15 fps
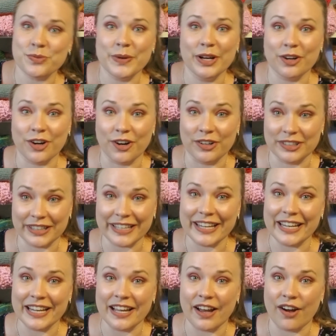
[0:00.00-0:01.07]
We are
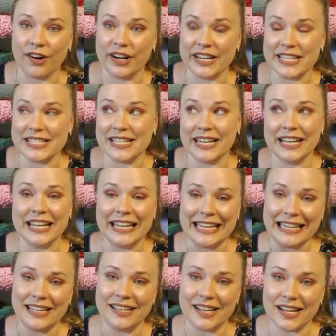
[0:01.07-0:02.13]
currently already sitting at
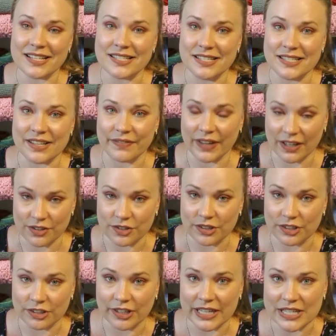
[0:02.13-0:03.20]
heat indexes of 100
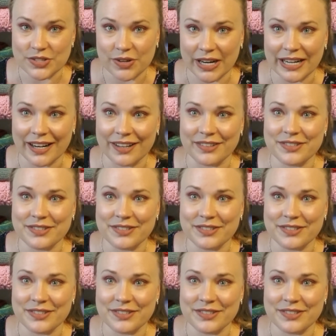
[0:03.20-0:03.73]
degrees right now.